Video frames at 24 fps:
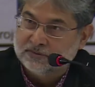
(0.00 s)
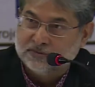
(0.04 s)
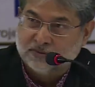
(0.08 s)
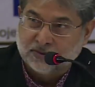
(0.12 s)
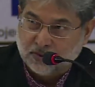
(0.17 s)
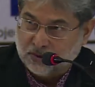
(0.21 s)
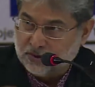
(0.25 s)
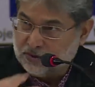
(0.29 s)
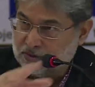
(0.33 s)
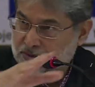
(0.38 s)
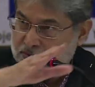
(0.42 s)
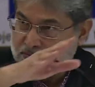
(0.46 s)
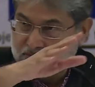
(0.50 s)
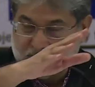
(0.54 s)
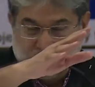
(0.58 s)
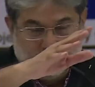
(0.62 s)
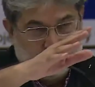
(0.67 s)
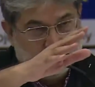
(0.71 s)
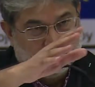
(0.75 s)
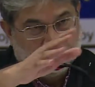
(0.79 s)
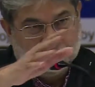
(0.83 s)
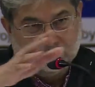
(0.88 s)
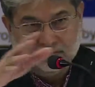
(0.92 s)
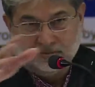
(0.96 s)
So
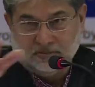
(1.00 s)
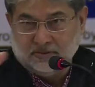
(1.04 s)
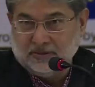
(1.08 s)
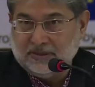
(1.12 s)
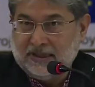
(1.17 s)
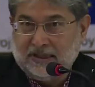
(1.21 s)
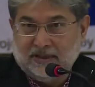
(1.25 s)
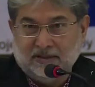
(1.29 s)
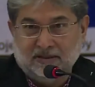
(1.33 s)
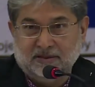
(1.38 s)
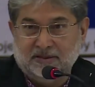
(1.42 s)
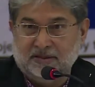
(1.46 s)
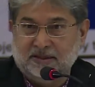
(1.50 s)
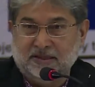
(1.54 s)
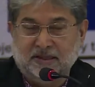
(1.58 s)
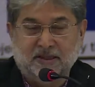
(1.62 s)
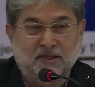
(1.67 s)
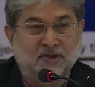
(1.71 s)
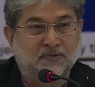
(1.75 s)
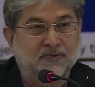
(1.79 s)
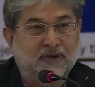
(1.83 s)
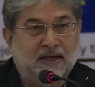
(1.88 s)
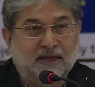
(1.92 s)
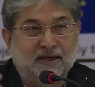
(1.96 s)

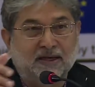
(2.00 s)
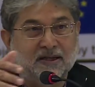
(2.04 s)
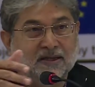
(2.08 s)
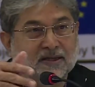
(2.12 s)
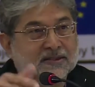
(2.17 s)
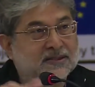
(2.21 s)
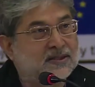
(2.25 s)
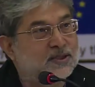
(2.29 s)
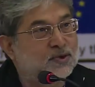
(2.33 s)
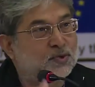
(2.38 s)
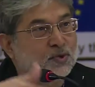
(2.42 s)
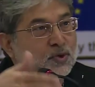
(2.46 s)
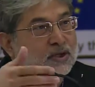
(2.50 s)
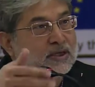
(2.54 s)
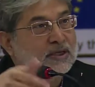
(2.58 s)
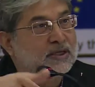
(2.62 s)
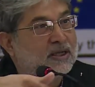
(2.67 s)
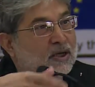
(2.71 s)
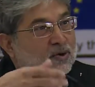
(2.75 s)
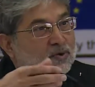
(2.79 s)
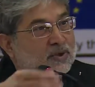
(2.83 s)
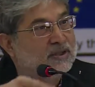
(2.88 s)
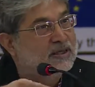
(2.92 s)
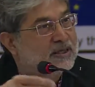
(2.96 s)
share of agriculture going
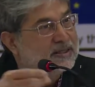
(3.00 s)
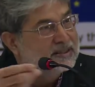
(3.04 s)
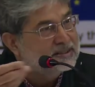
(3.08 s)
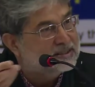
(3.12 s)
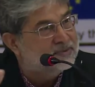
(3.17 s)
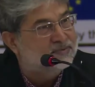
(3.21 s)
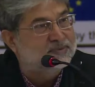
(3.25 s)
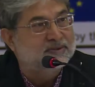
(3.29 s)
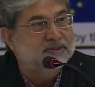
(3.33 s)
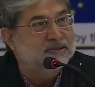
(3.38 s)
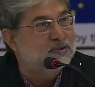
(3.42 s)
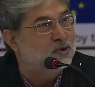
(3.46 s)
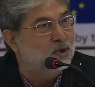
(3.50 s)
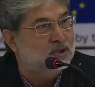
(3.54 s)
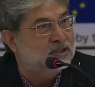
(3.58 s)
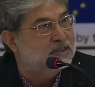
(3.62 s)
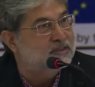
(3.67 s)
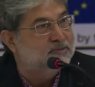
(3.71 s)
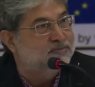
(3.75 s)
down in itself is not